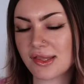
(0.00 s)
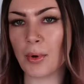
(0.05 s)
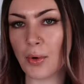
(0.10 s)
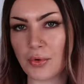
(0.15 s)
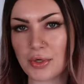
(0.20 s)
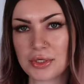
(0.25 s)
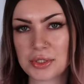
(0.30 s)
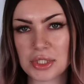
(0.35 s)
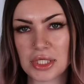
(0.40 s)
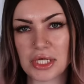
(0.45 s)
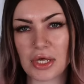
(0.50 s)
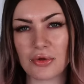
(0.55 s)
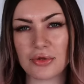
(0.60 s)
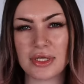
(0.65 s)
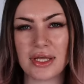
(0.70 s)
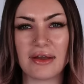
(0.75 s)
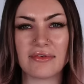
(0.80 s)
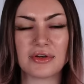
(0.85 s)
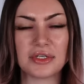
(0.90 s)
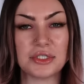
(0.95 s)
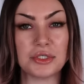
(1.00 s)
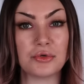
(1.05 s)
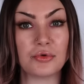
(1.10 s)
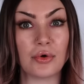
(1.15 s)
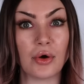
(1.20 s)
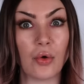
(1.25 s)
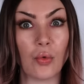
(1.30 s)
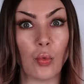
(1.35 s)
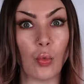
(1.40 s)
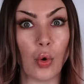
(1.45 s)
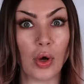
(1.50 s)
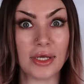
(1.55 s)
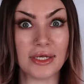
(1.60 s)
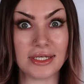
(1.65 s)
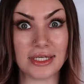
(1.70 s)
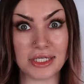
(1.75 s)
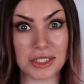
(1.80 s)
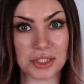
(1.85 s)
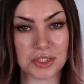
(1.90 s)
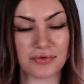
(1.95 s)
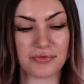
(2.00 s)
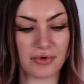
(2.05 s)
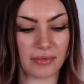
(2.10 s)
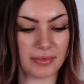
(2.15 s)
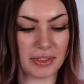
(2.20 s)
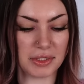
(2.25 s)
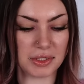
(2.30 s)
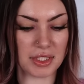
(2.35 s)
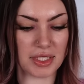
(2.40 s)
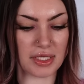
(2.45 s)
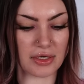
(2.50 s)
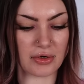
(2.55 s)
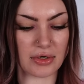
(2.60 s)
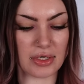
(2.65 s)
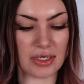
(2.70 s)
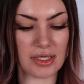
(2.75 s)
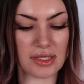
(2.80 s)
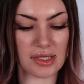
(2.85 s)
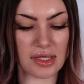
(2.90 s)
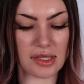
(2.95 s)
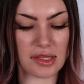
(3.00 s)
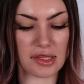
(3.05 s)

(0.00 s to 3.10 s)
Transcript: but we usually only ever do one each from each series,